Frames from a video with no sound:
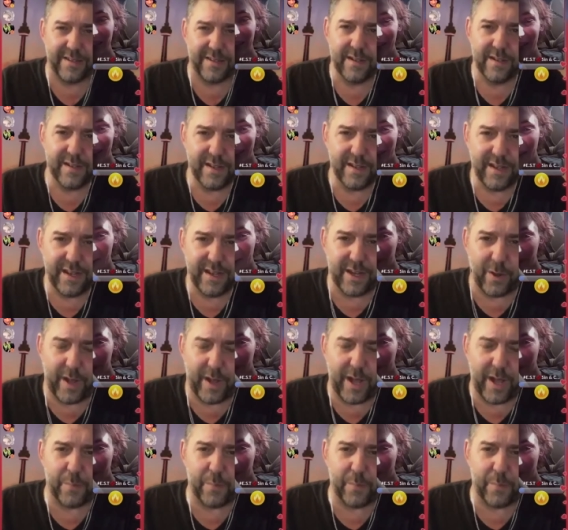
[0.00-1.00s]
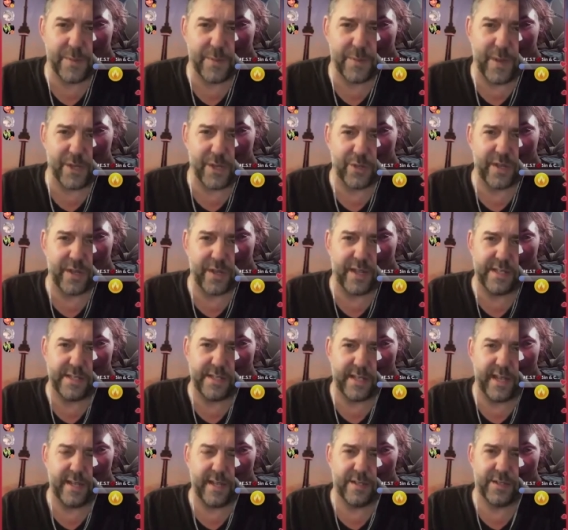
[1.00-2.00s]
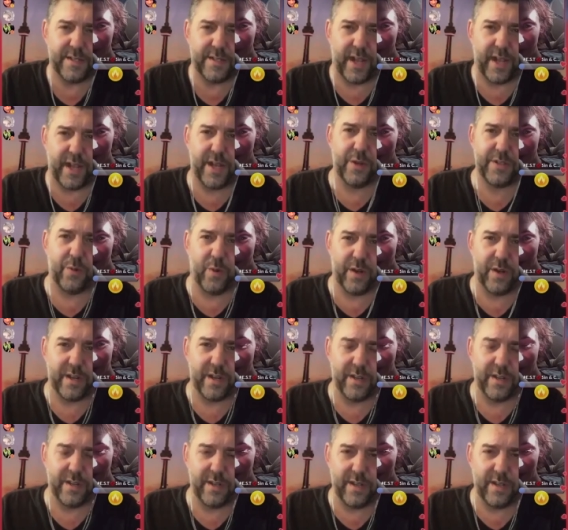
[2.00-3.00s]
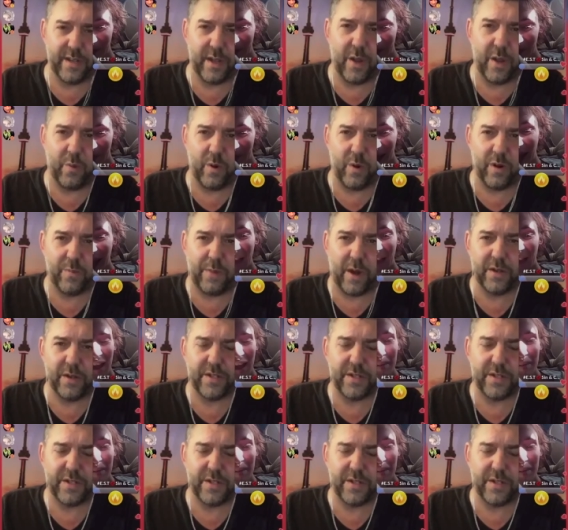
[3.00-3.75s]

and you know I help special needs kids. I actually work at a, I work ah.